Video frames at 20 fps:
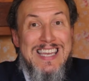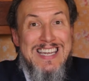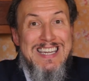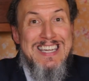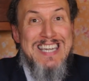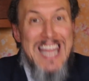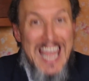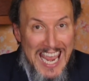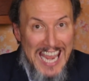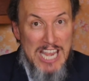
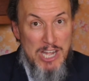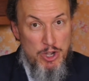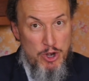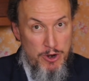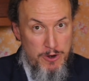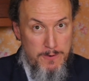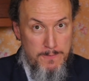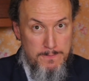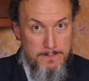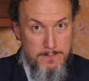
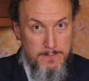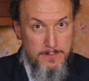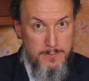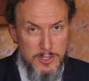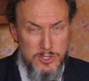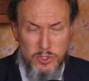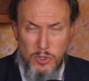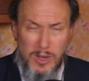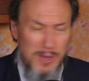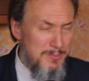container.
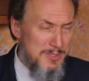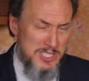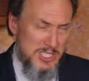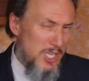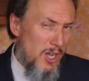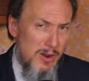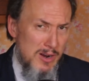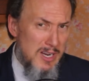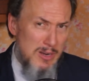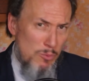So I'm
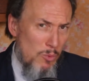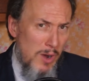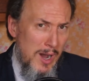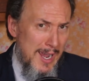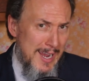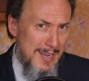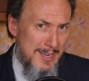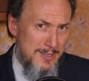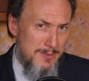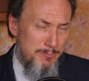sorry,
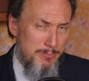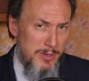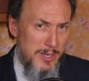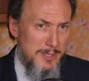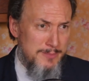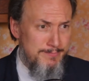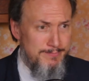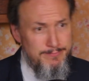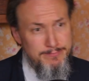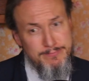Wyatt,
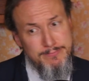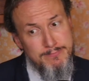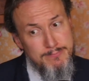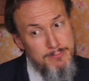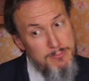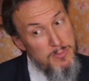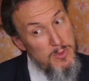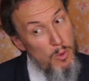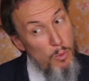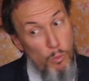but
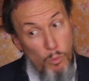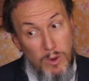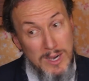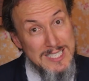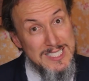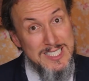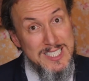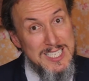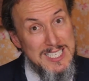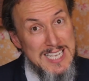
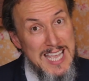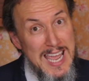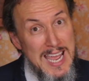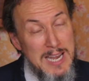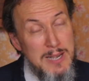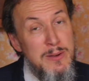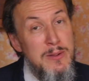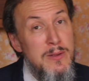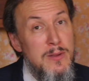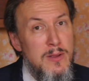once
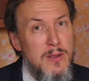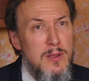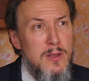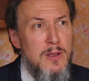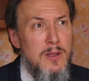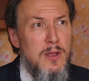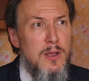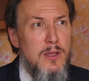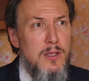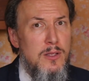again,
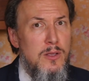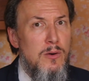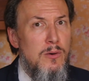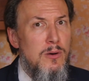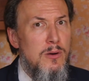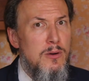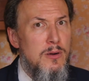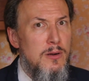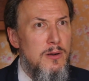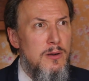
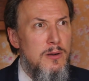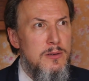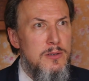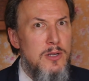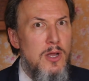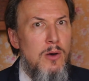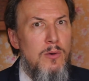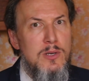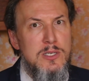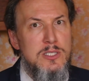your
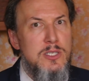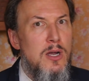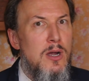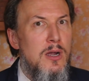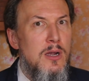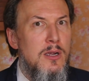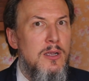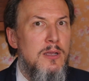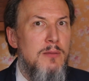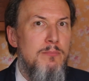Noah's
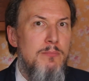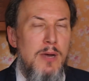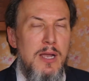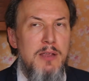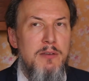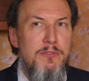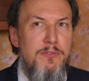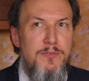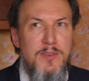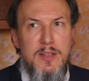Ark
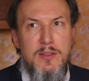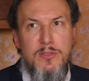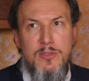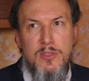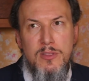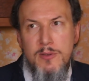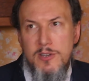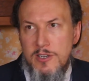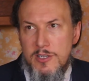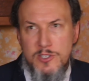might fit
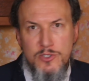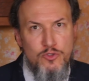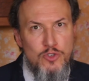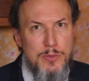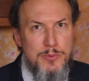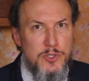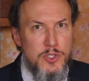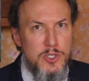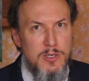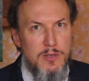the
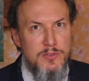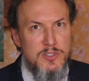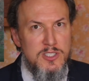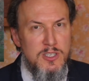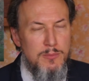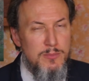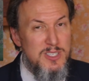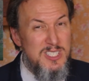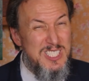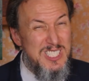description of
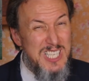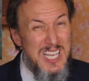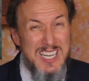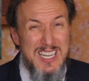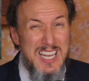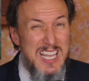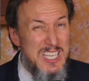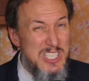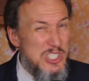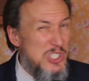some
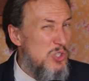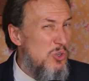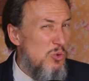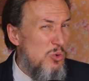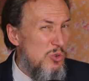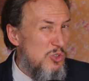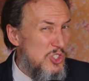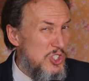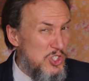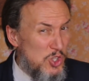Sunday
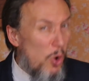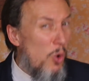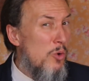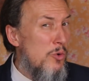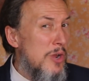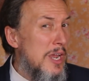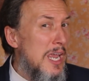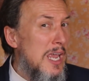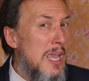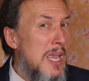school
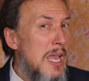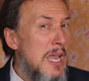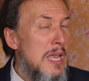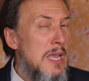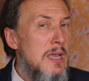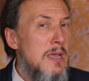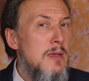story,